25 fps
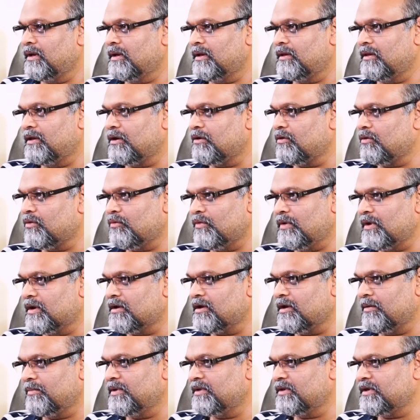They're not
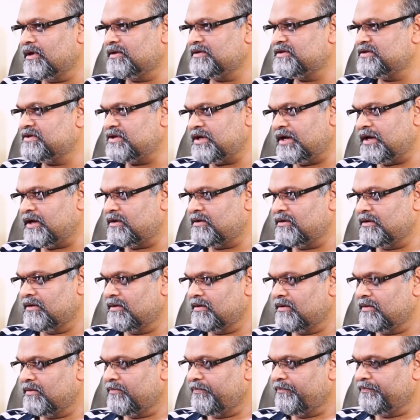welcome in that state.
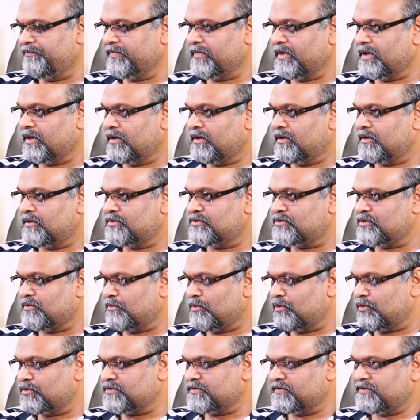So
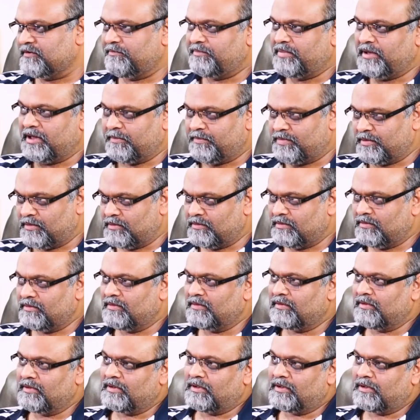most of the people